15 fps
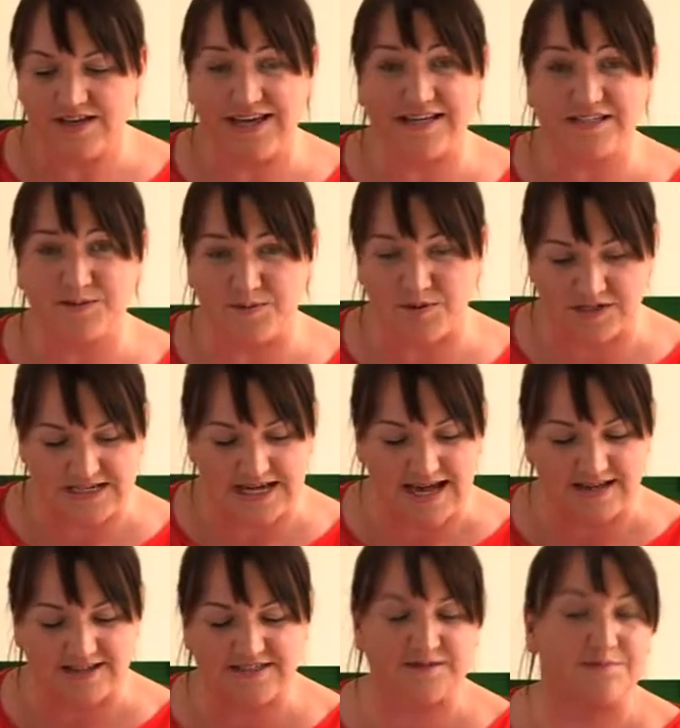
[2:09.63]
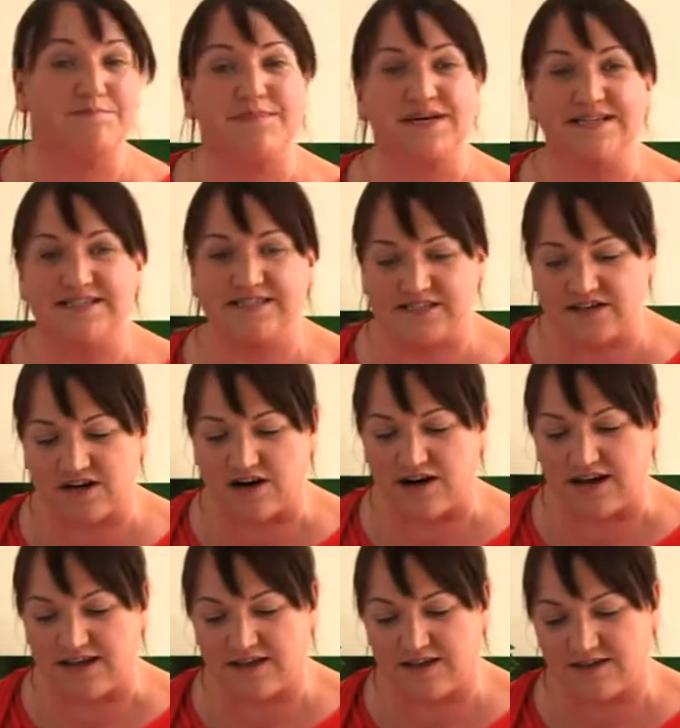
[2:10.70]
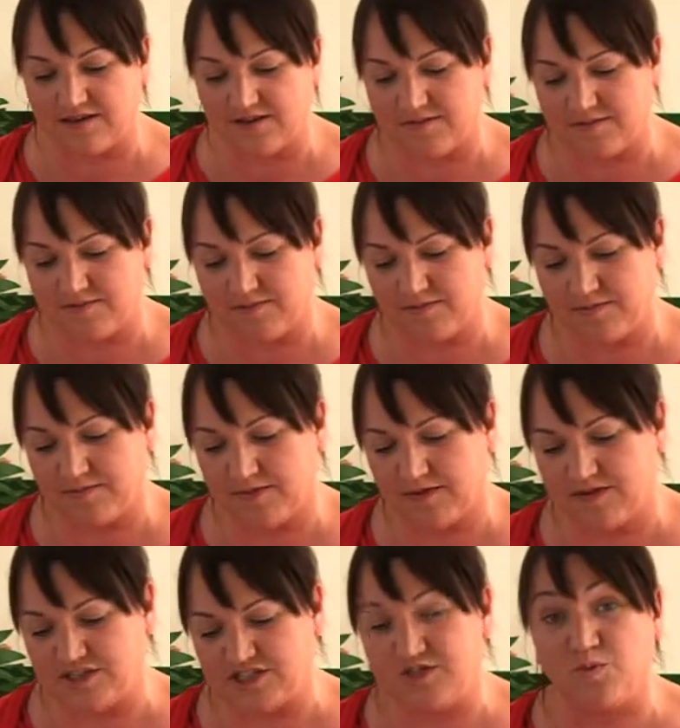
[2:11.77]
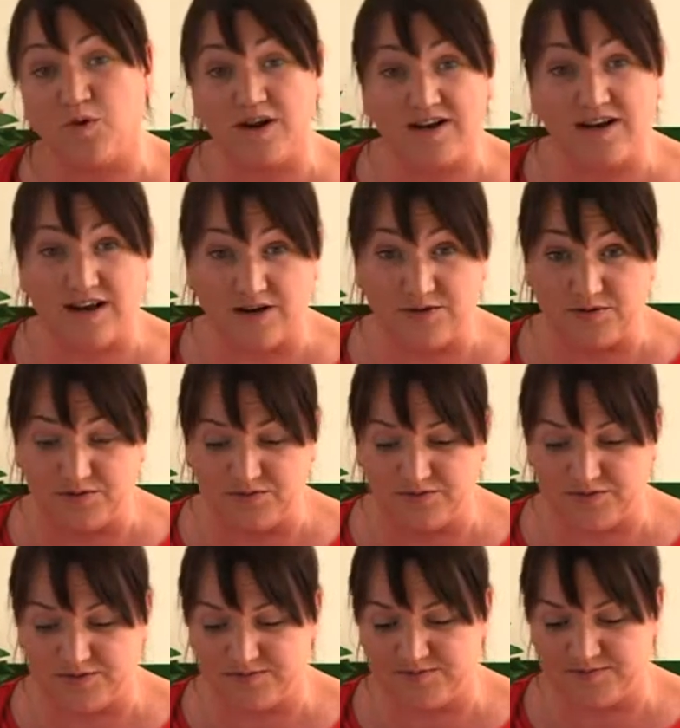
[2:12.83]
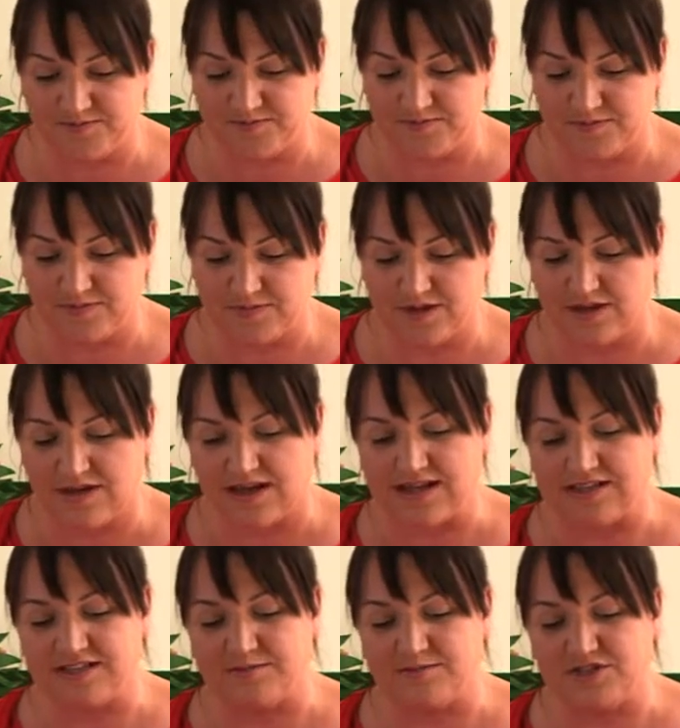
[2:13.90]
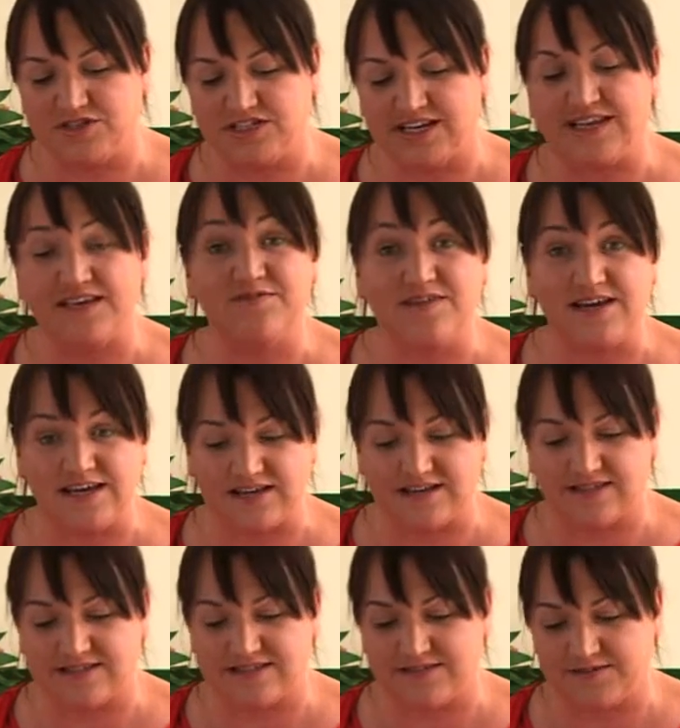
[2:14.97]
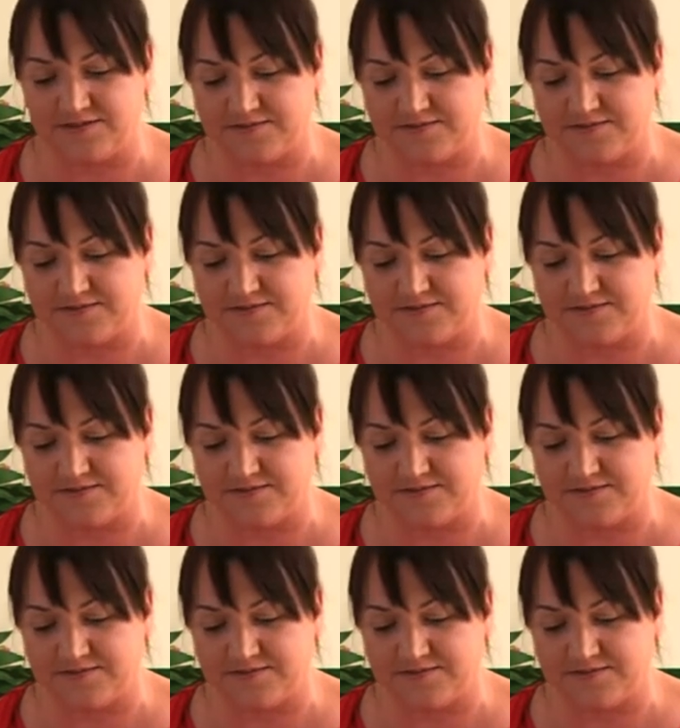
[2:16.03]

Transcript: And next we want to add some minced garlic, just 1 clove, and some chilli flakes.